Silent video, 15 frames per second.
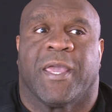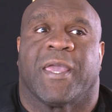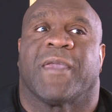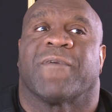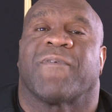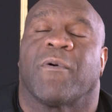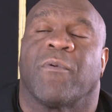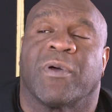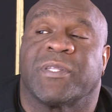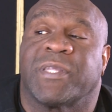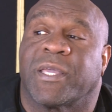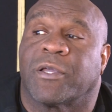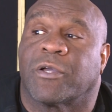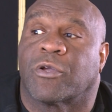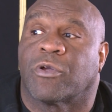if I want
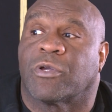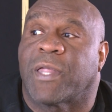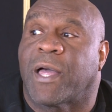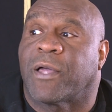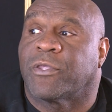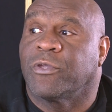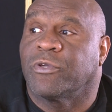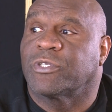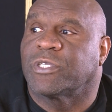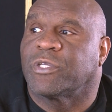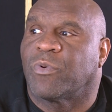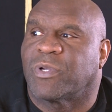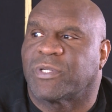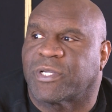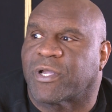to take a girl out, usually
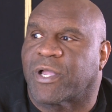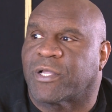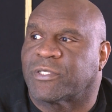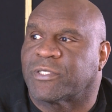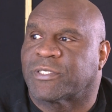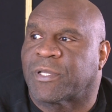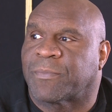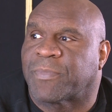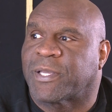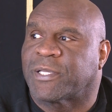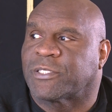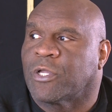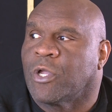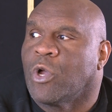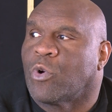you want to take her out to some
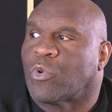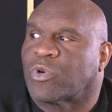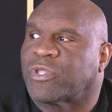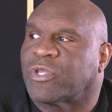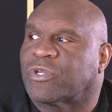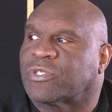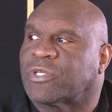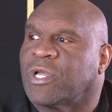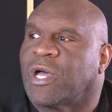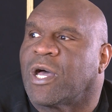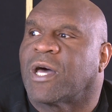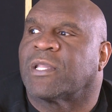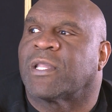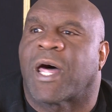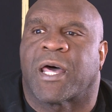place where there's
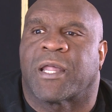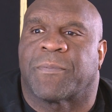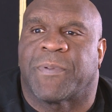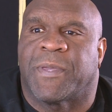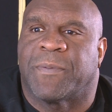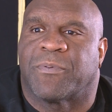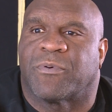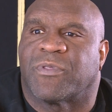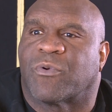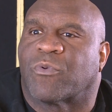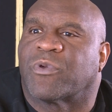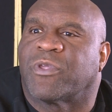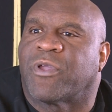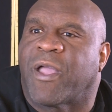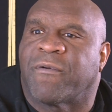a lot of people,
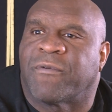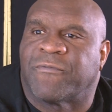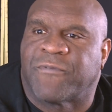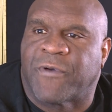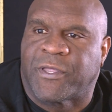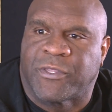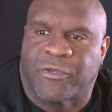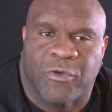where they're having fun.